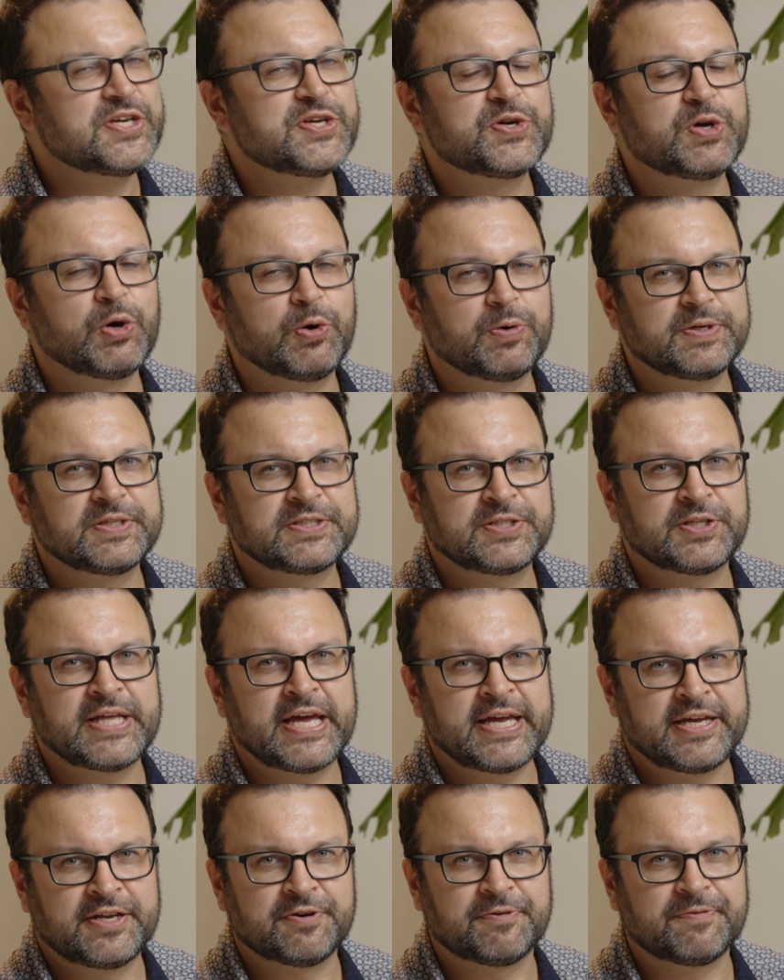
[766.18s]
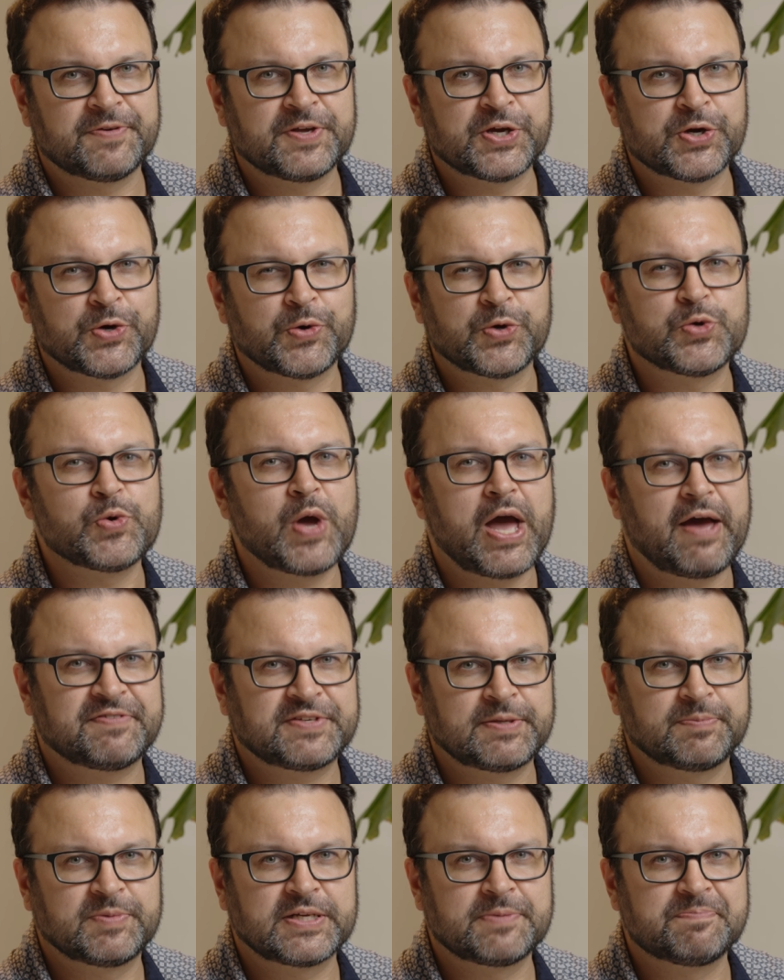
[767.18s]
You go into that interview, you have
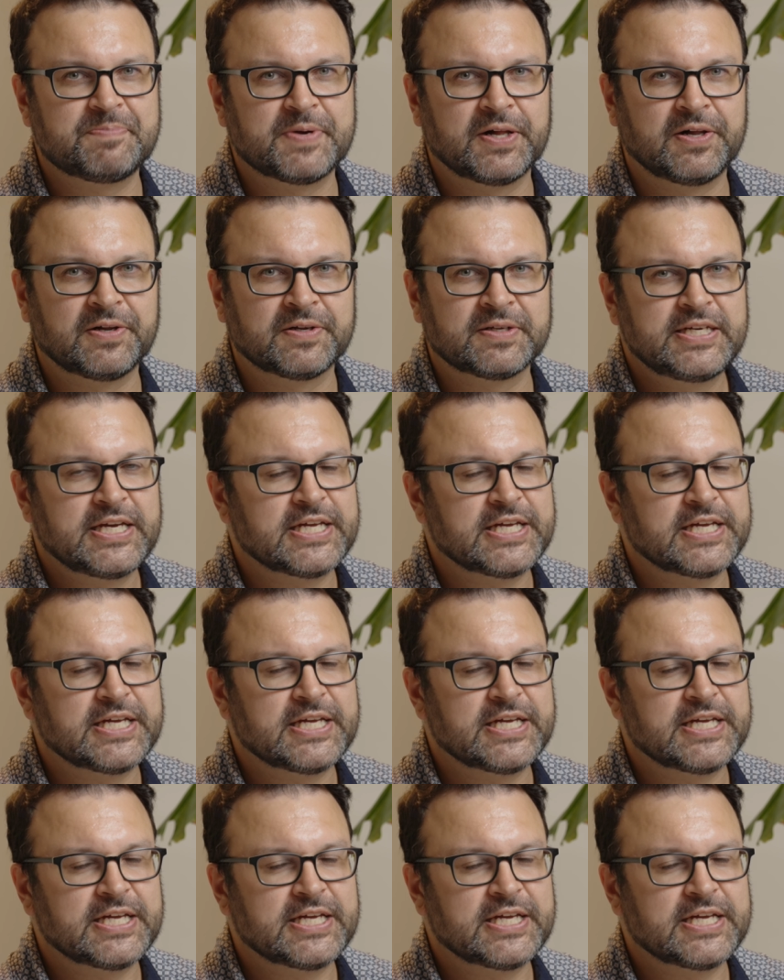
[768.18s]
something built,